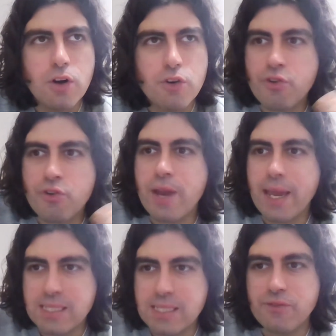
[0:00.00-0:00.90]

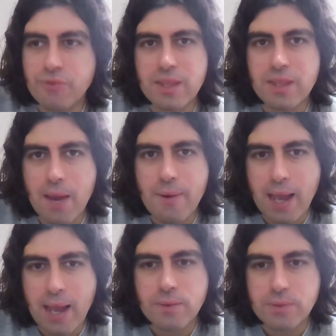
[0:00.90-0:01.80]
Creative with their
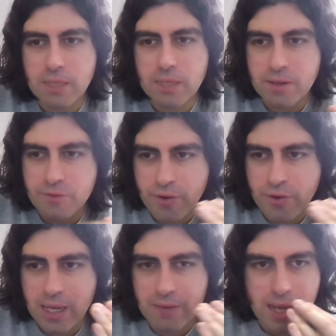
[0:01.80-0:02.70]
accounting, a bit of
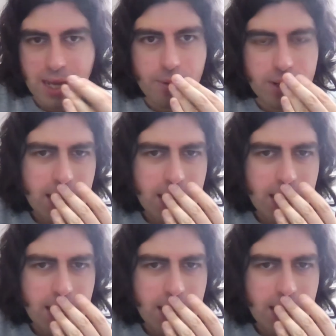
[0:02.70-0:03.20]
creative accounting.